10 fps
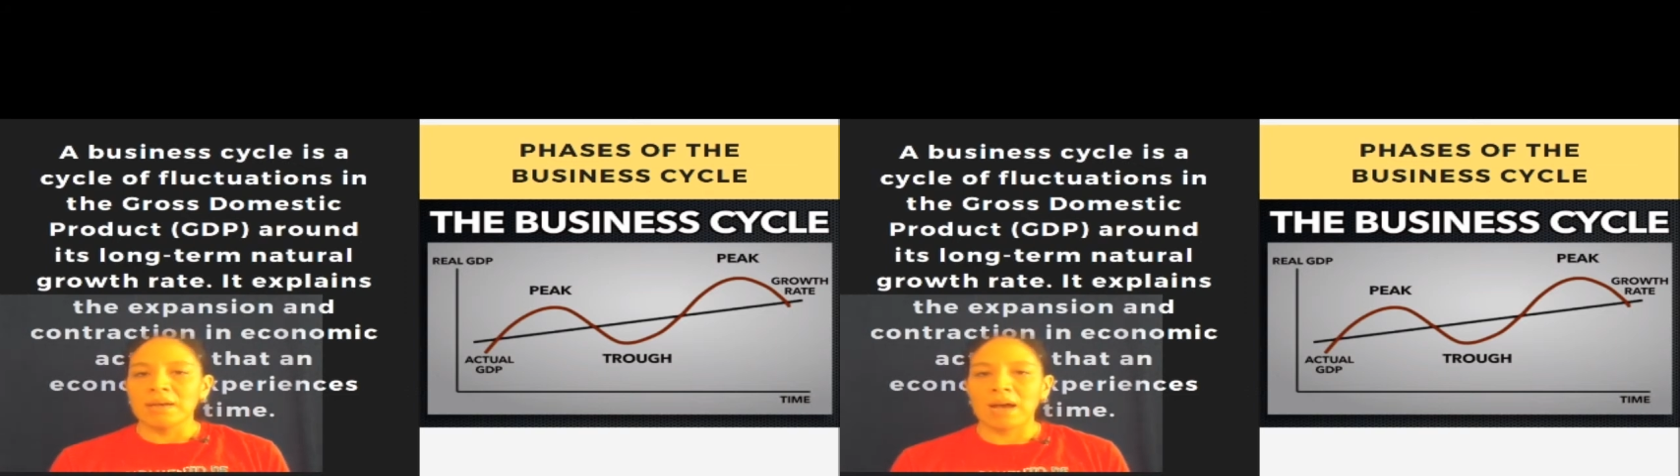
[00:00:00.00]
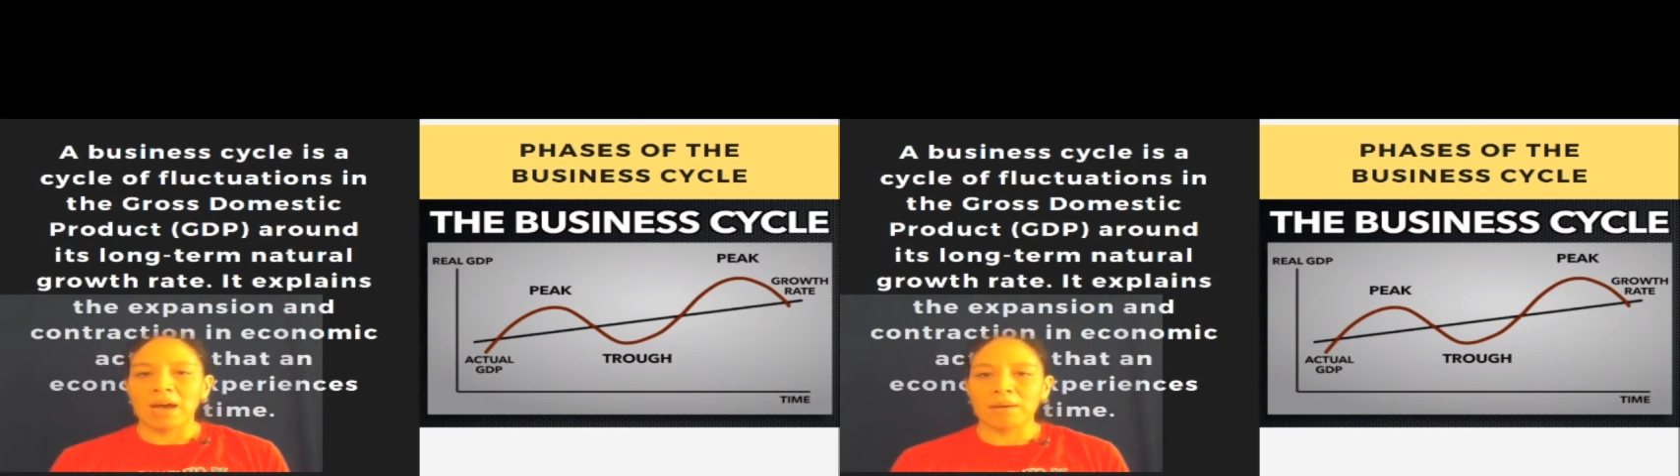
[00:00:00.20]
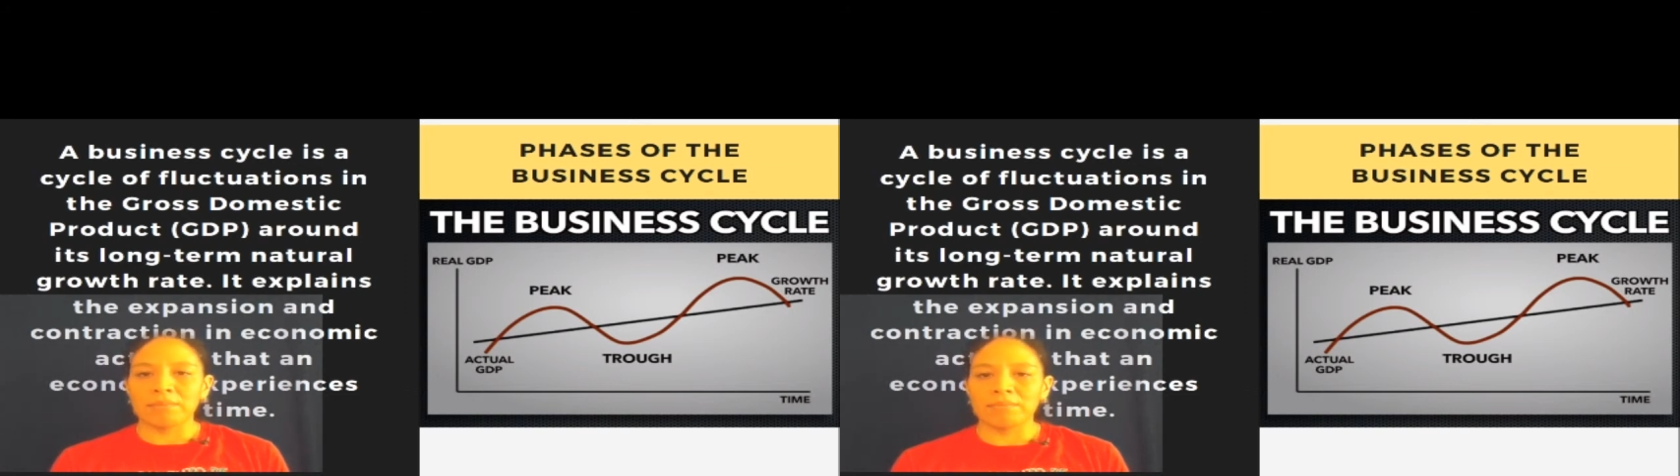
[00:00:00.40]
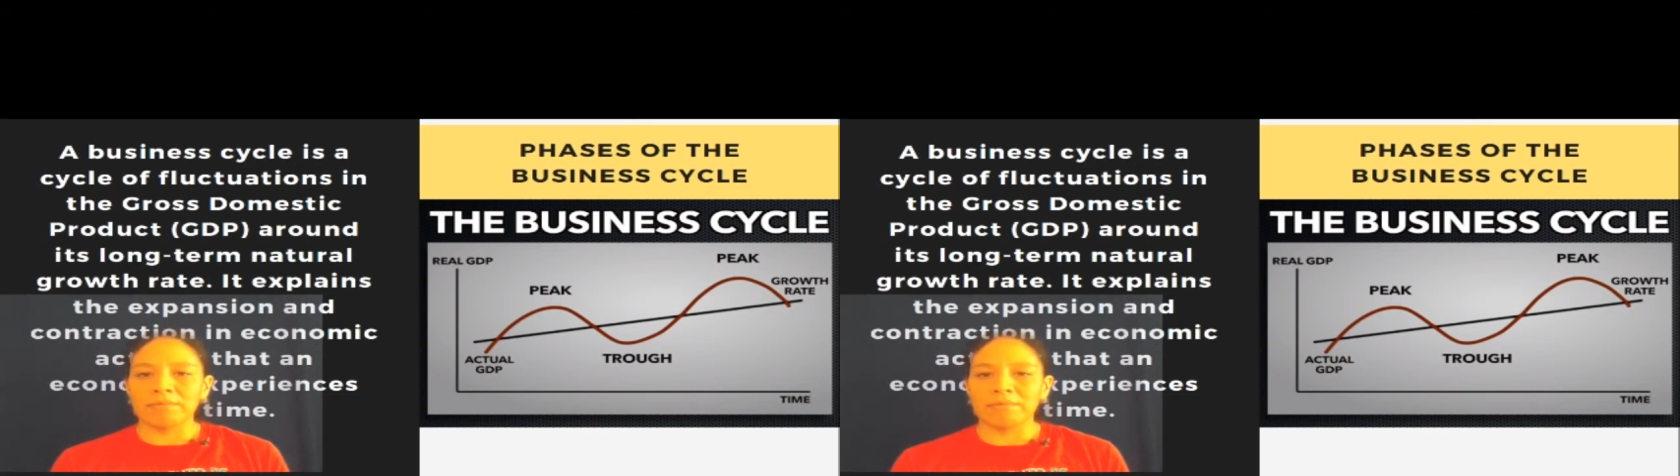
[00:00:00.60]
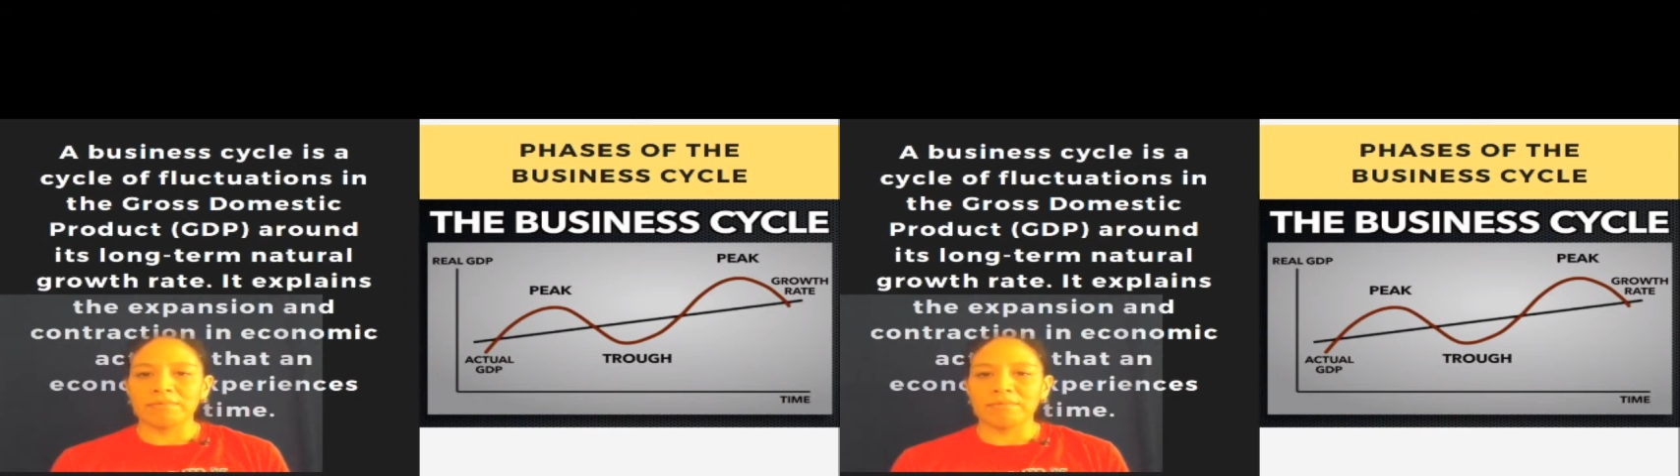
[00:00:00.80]

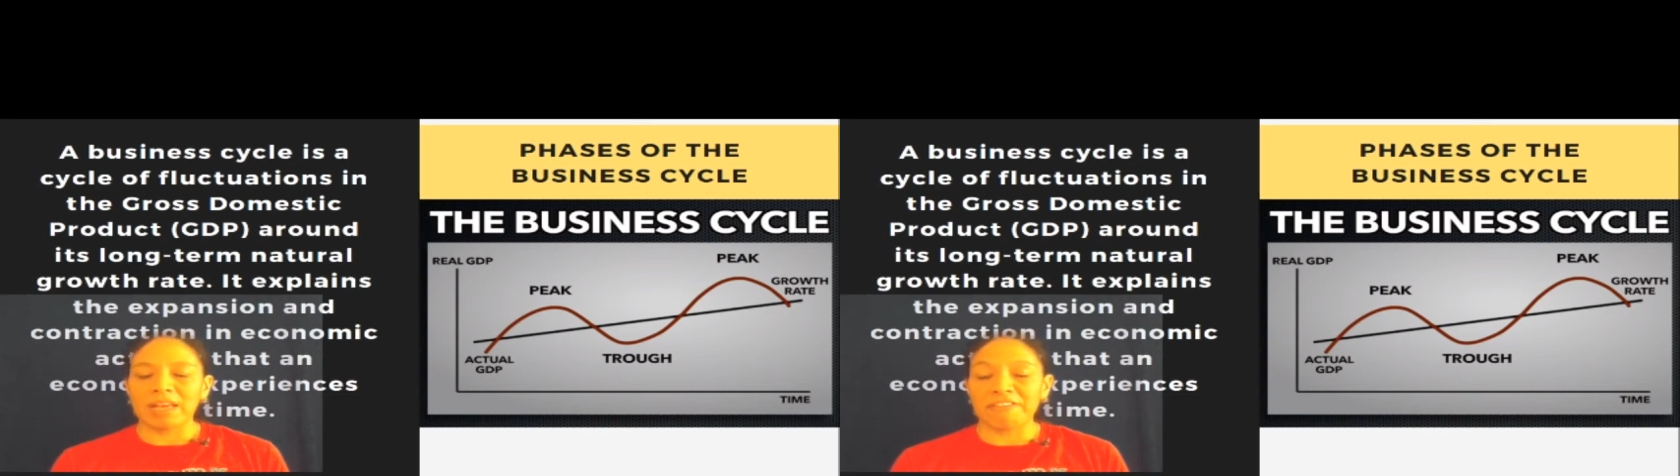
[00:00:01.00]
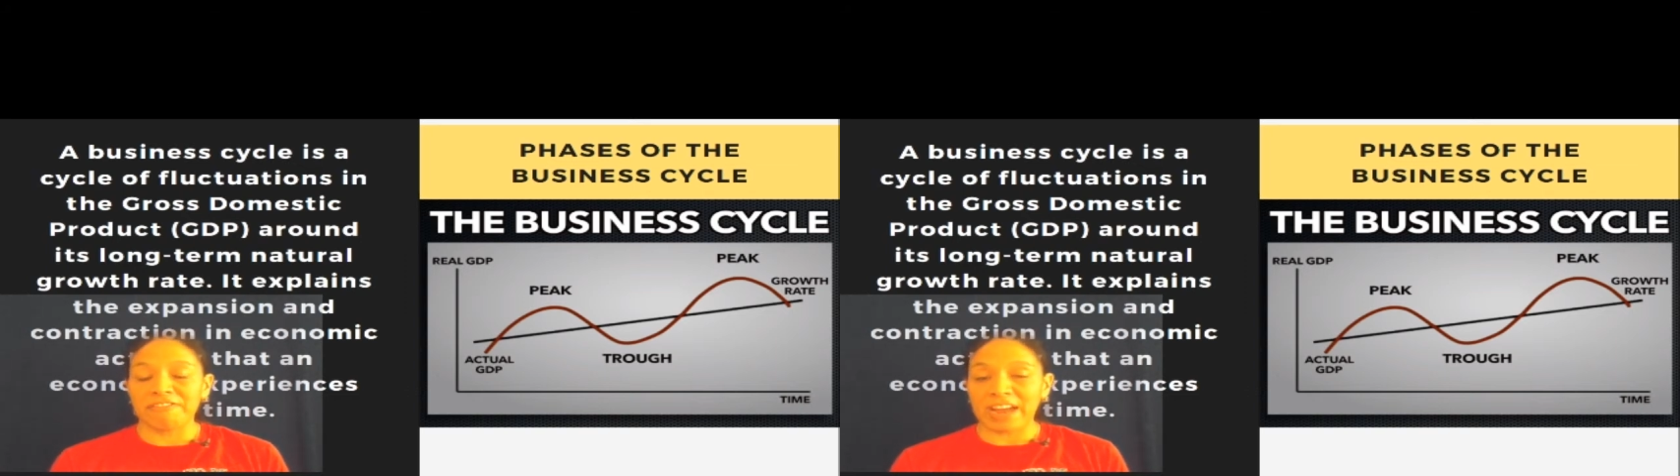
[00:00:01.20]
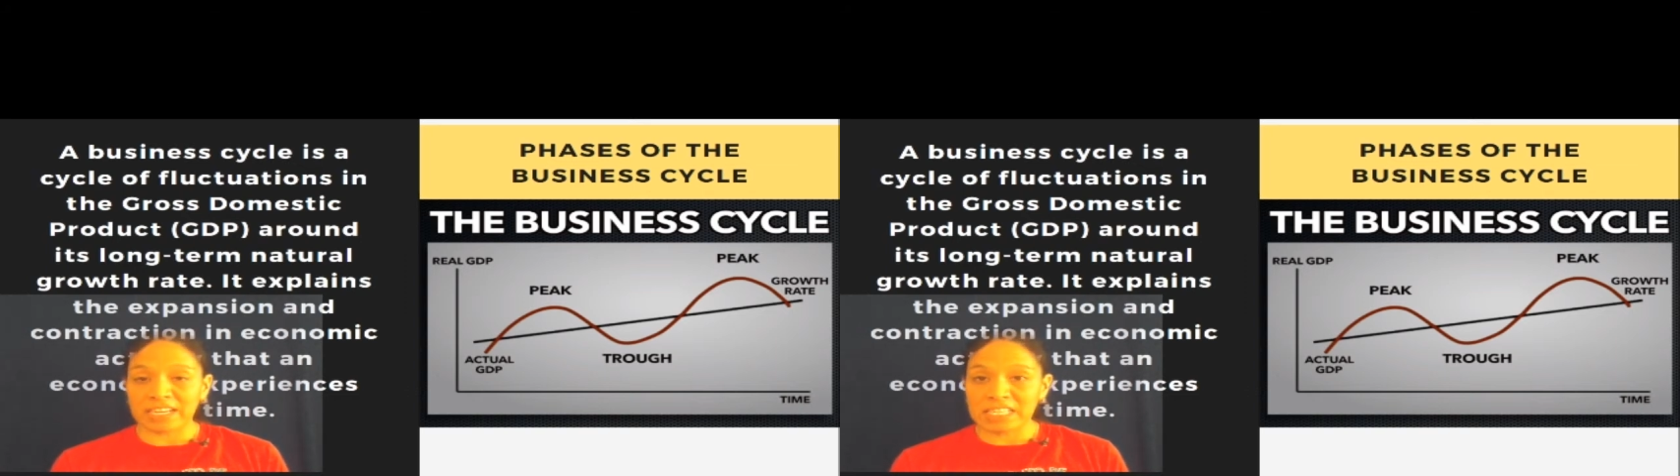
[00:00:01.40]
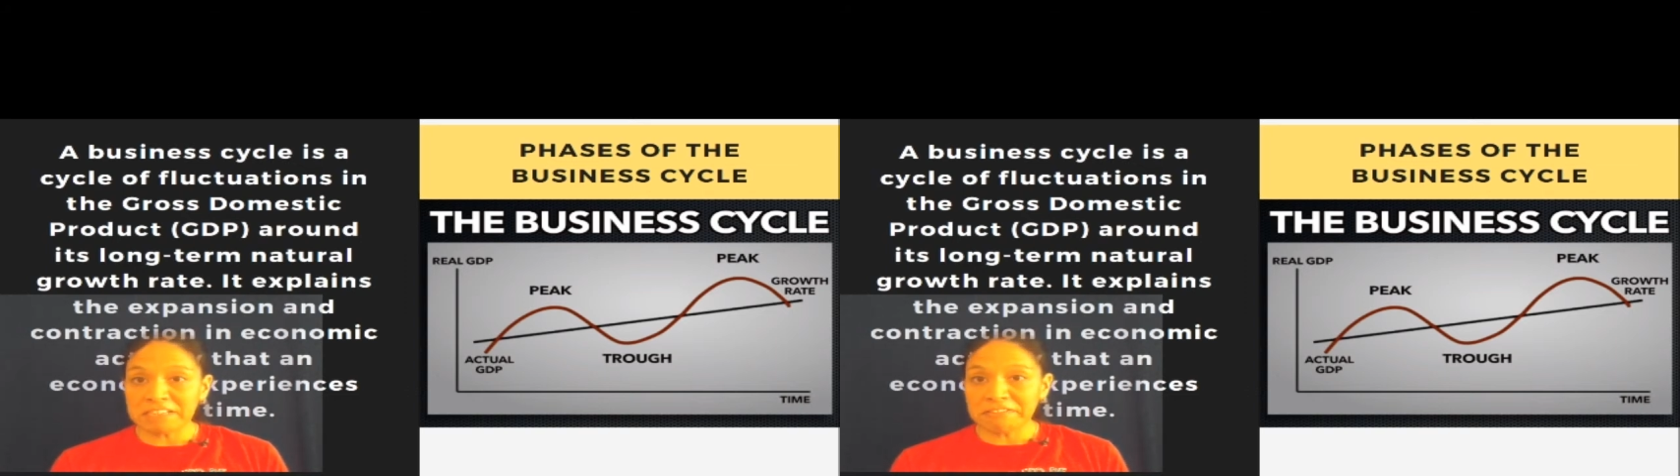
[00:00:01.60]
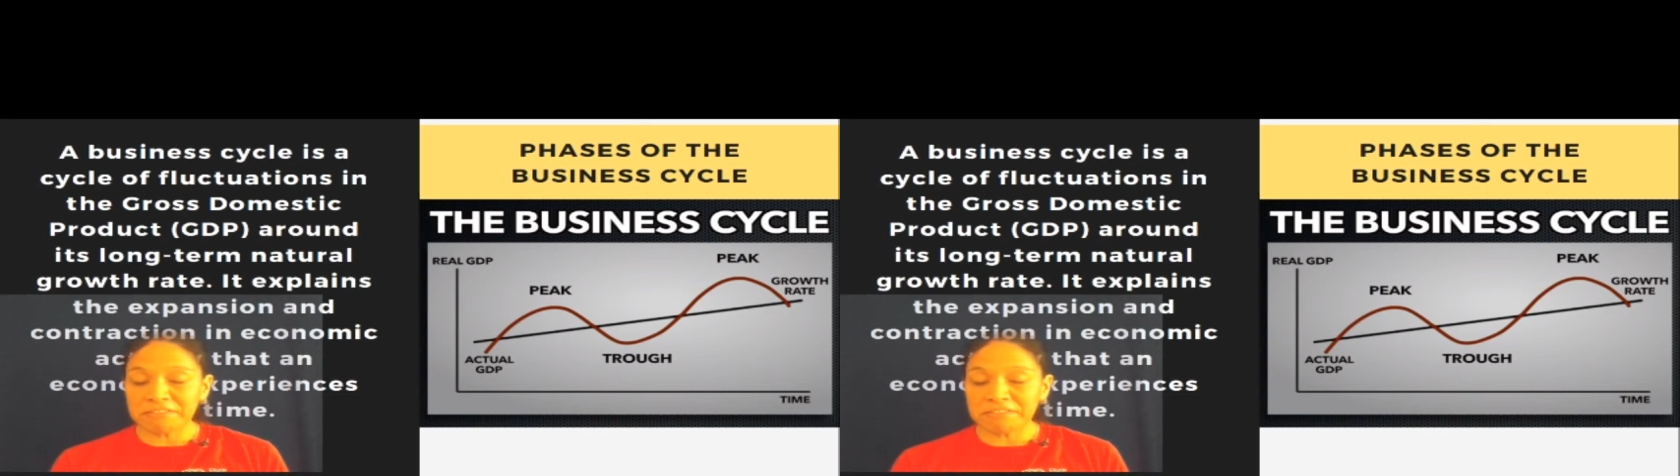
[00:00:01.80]
effective.